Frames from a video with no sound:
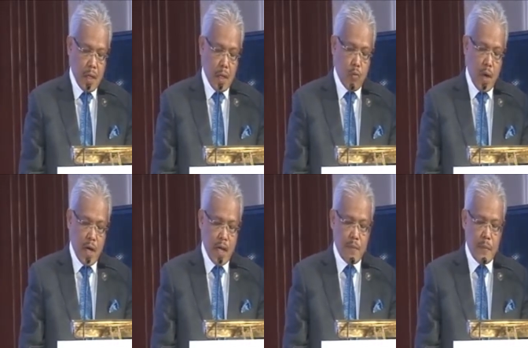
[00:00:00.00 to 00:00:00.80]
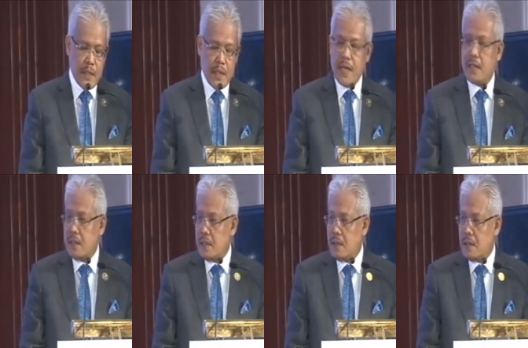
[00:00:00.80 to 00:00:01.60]
at what has been
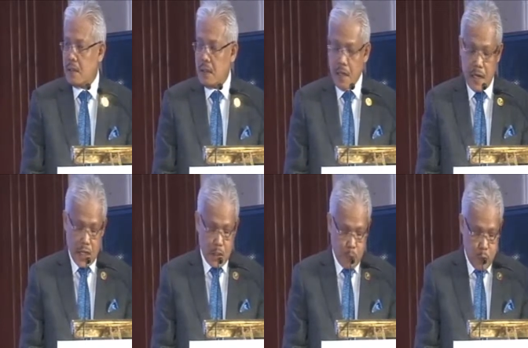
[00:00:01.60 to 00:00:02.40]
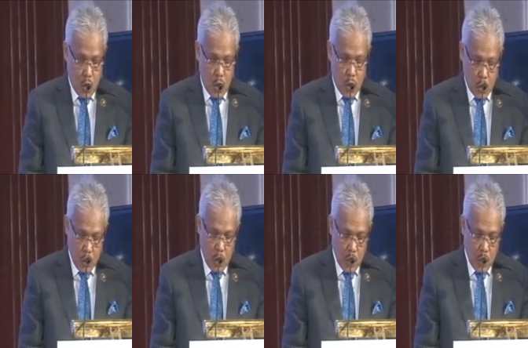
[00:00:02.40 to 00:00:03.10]
done and explore